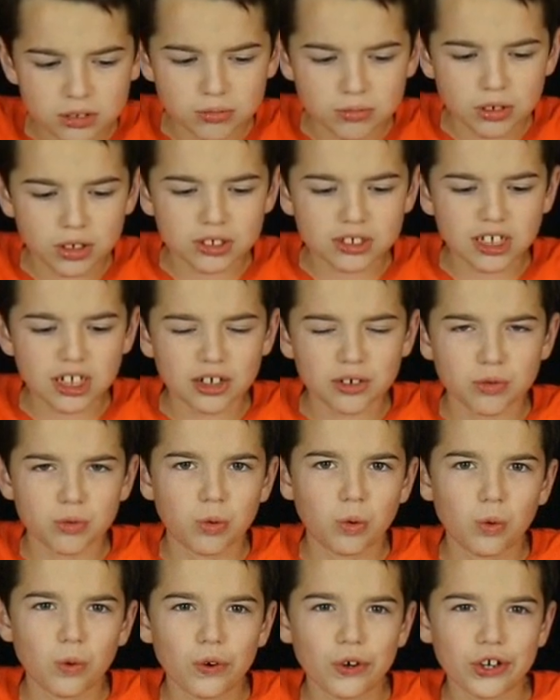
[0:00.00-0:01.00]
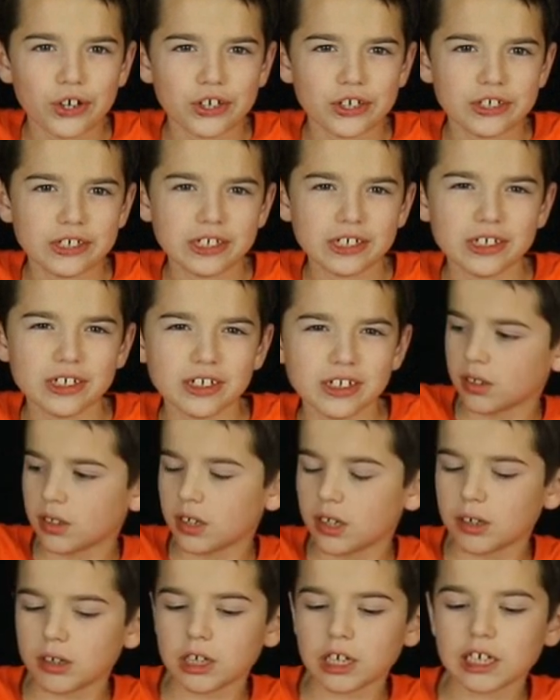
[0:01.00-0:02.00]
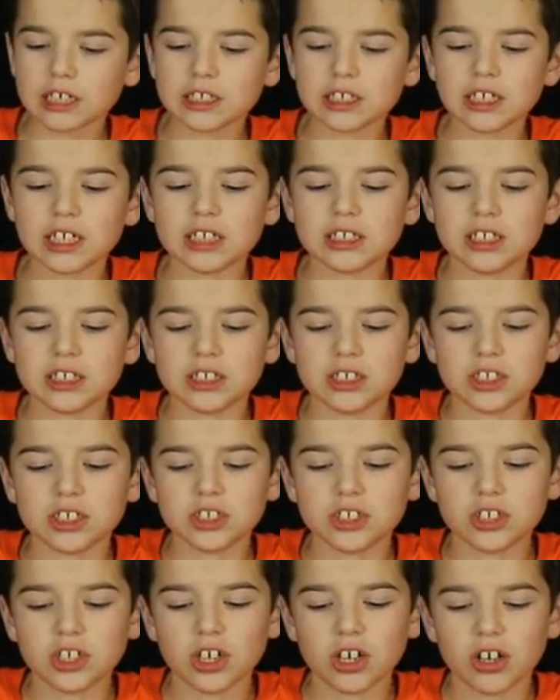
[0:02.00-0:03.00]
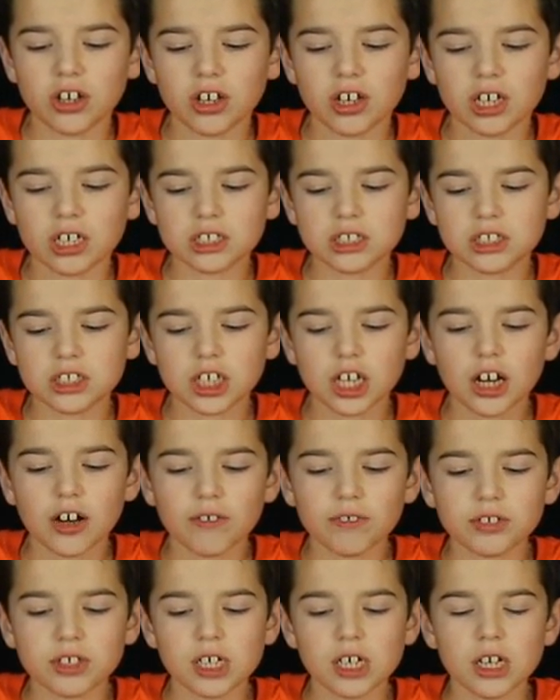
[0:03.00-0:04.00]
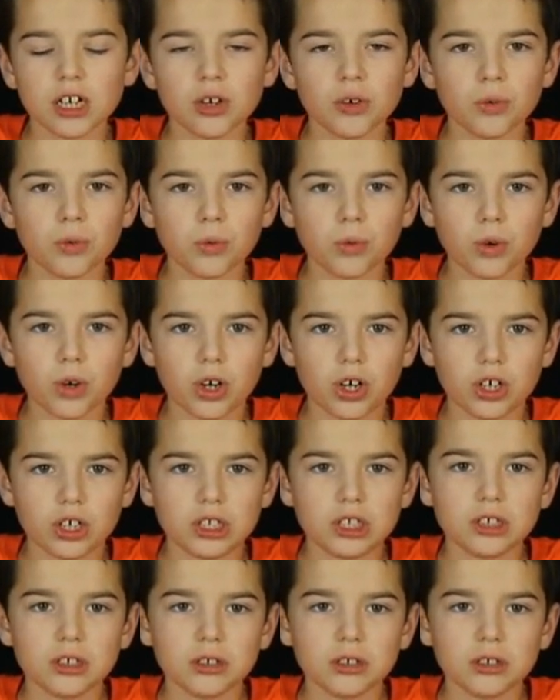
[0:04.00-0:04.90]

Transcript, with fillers: smells like wood. I'm guessing it's a soft wood.